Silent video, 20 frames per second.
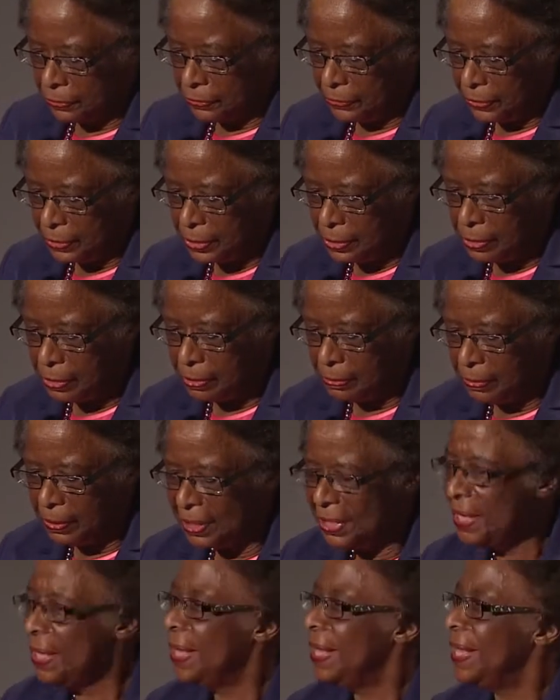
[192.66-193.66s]
theme
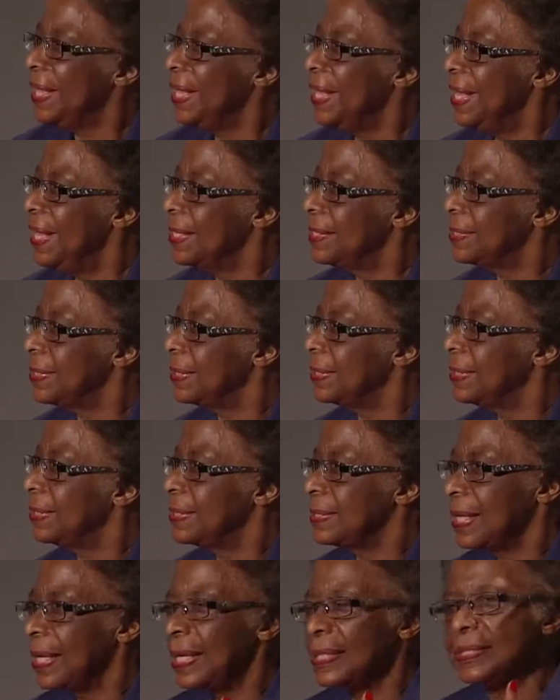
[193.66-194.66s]
is it
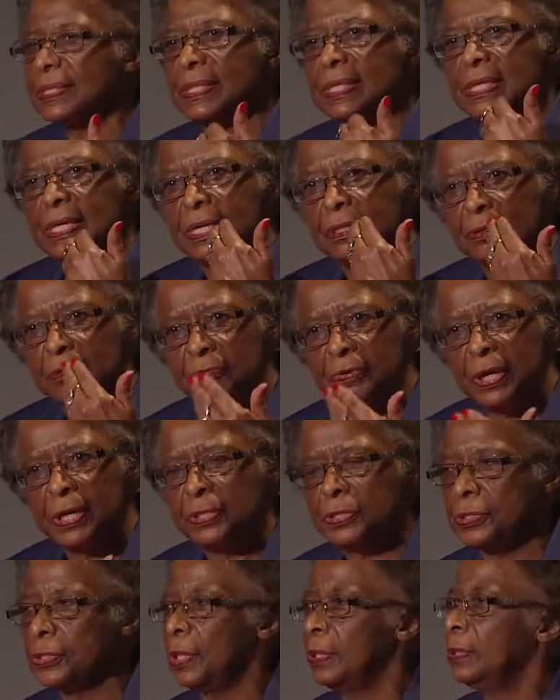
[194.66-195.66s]
says the
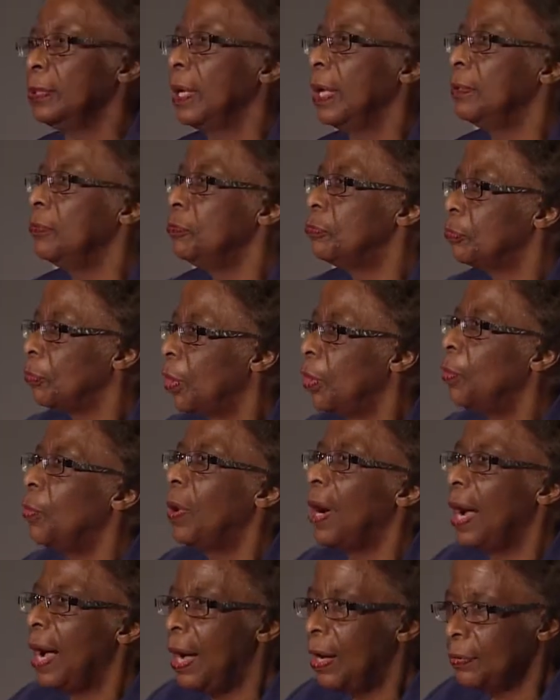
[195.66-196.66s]
innovation can
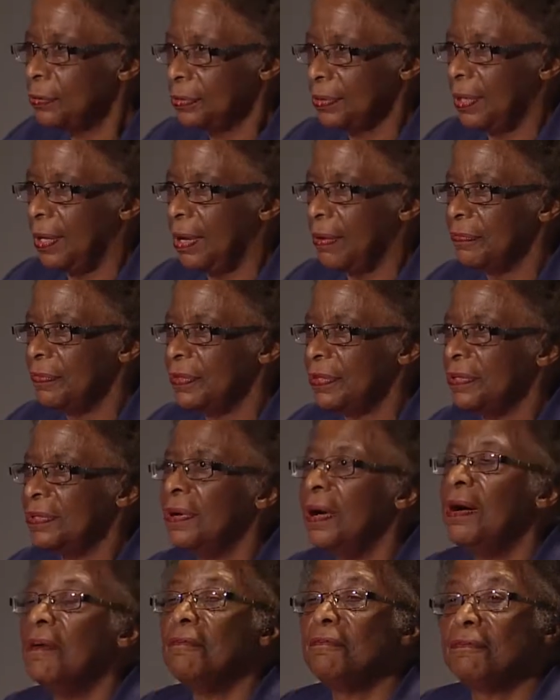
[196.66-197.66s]
grow out of
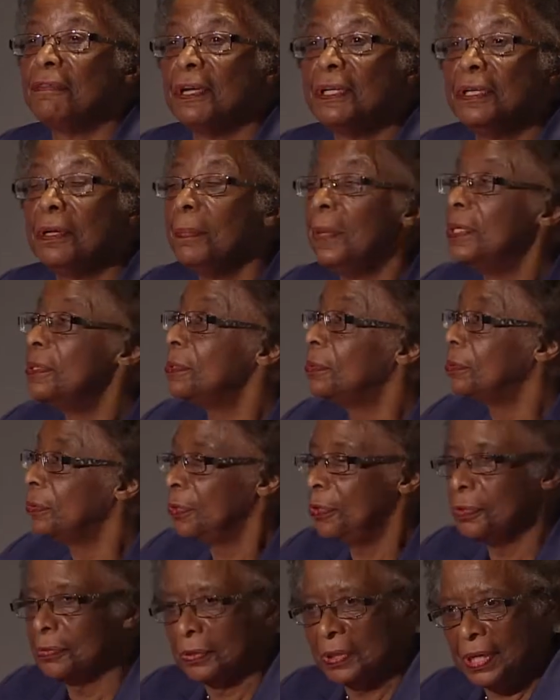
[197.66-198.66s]
the fundamental
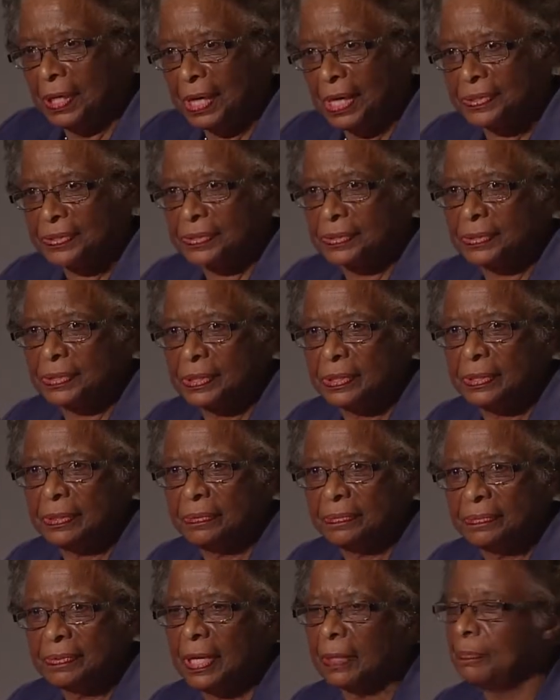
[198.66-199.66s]
curiosity
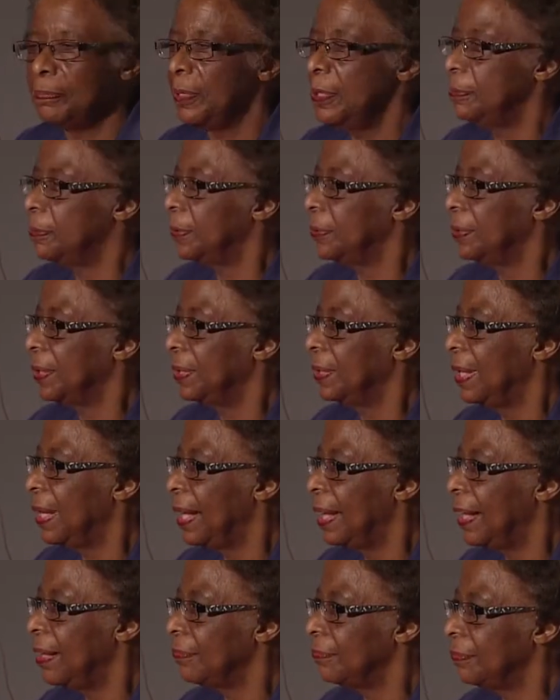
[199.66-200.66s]
that people can
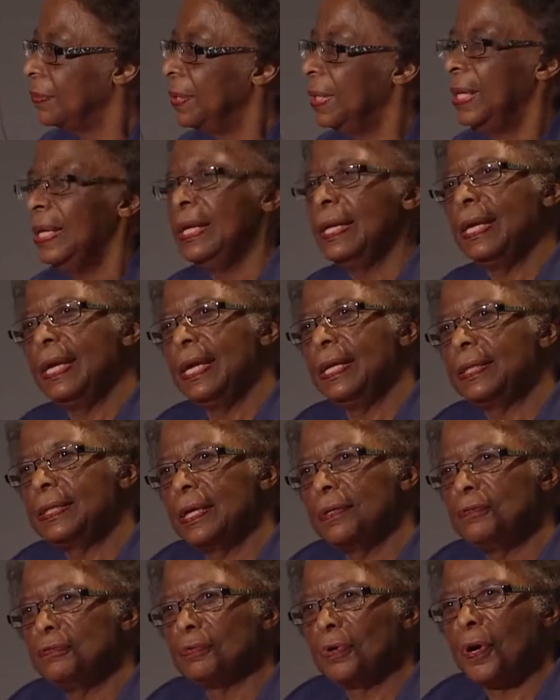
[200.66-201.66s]
have. It
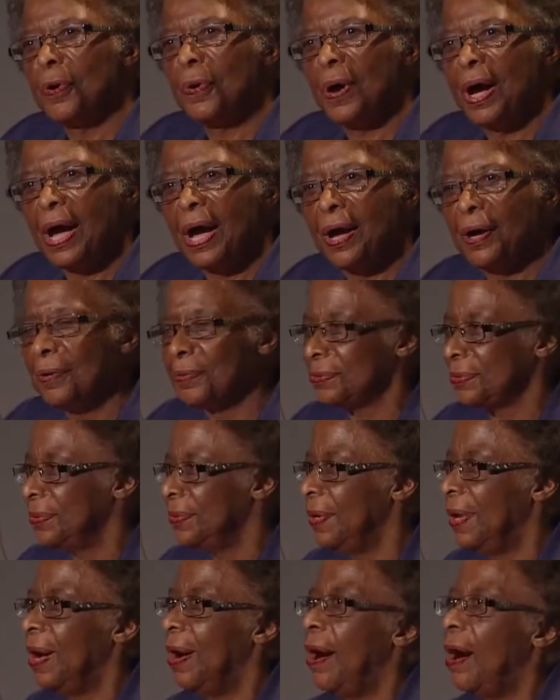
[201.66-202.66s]
can grow out
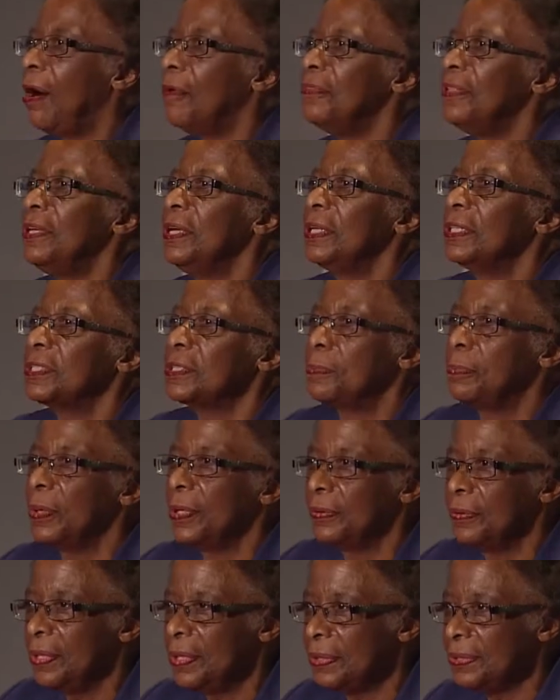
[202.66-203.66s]
of the
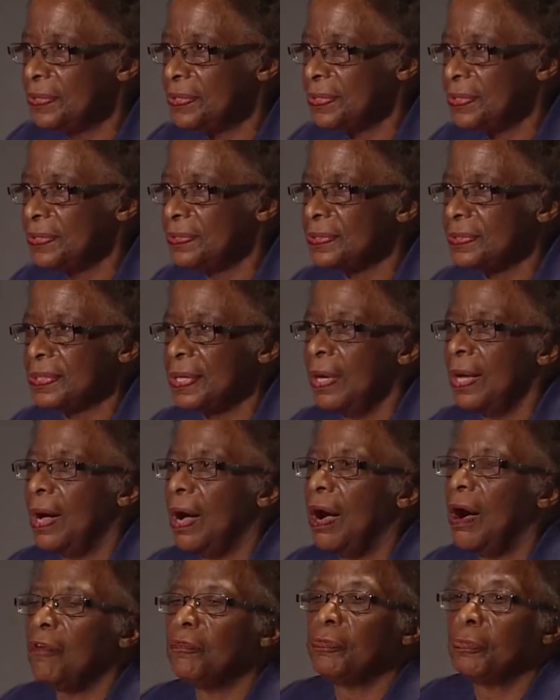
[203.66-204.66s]
experiences
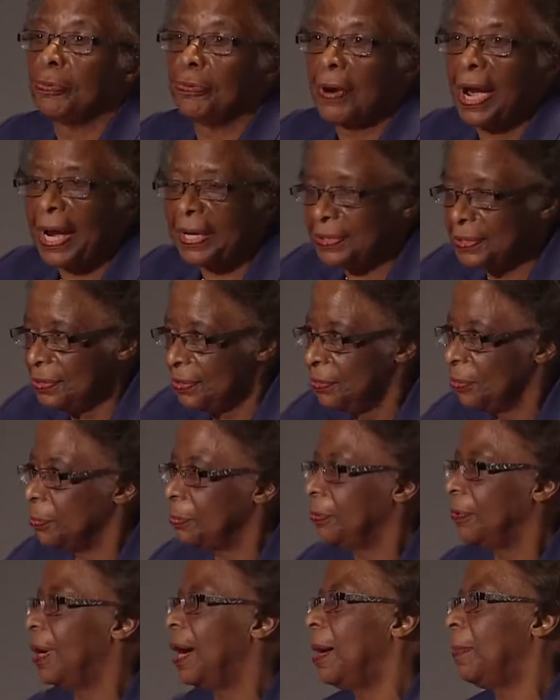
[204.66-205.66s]
of practical
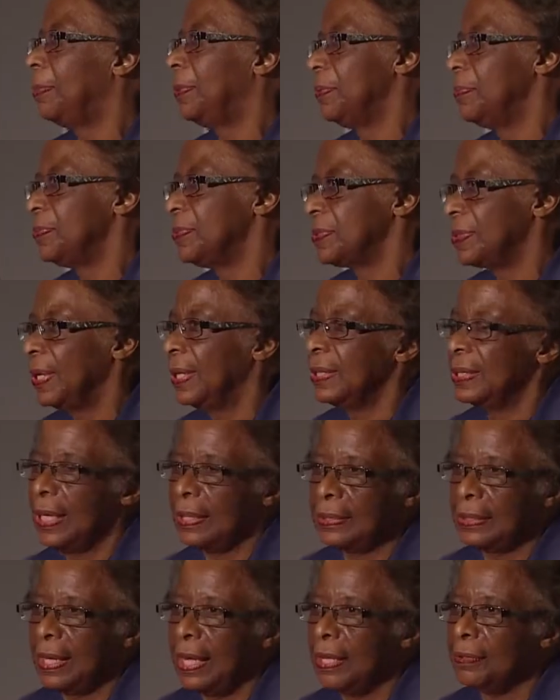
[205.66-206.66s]
problems
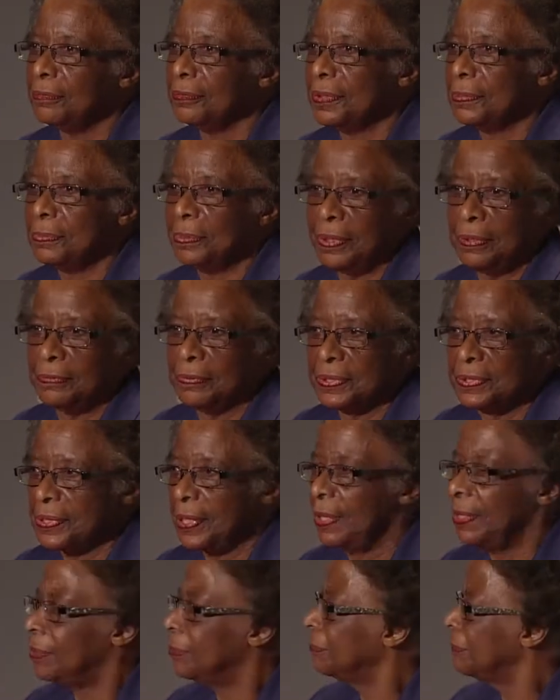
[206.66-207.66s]
that can re be
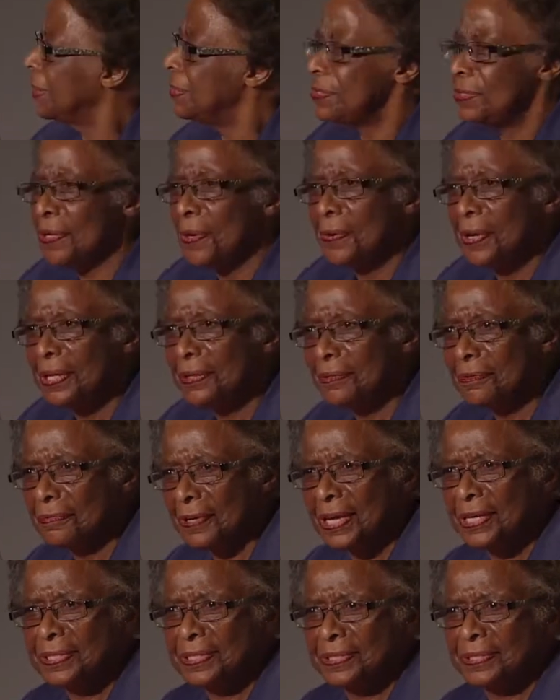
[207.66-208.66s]
resolved. And so
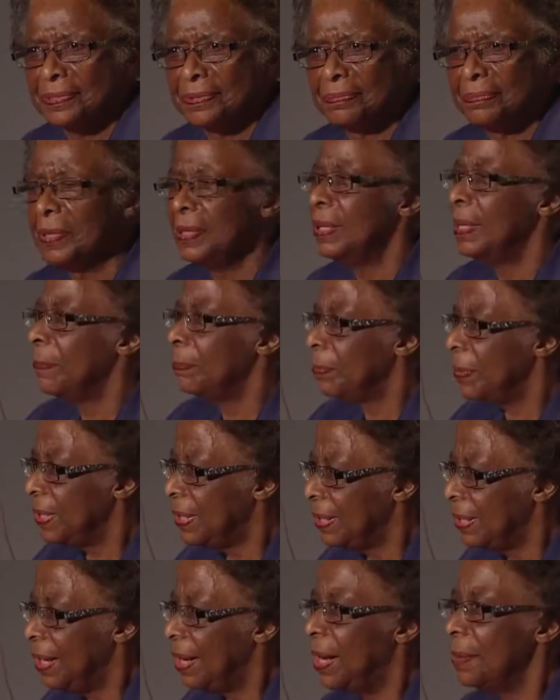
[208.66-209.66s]
innovation
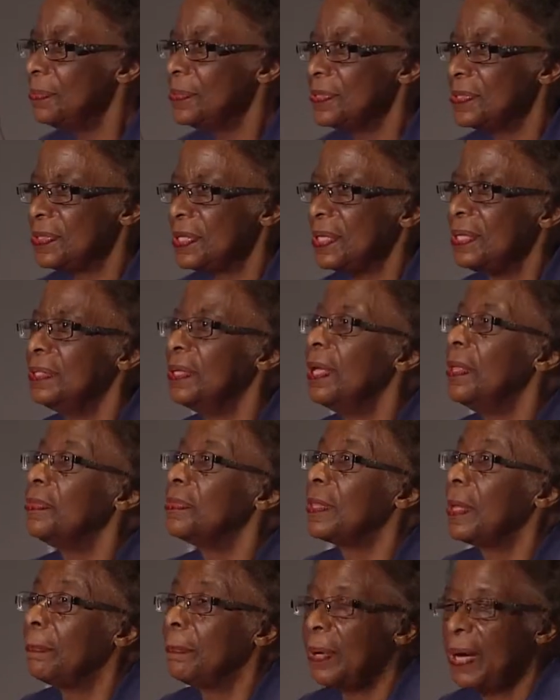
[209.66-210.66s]
becomes then
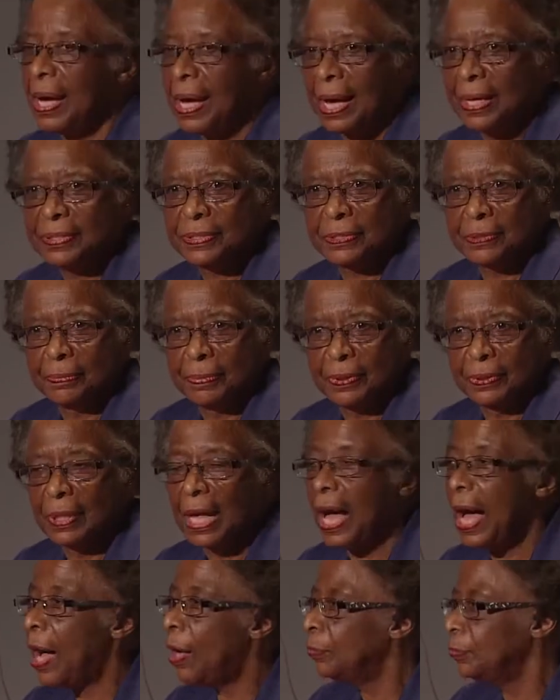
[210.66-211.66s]
the
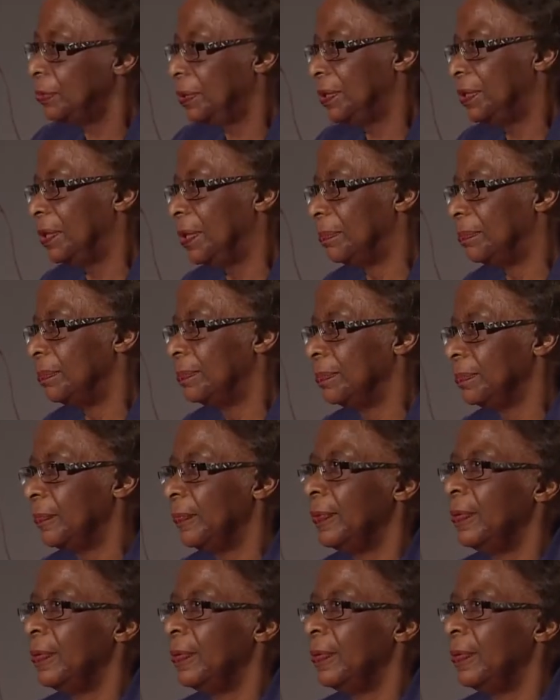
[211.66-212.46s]
possible outcome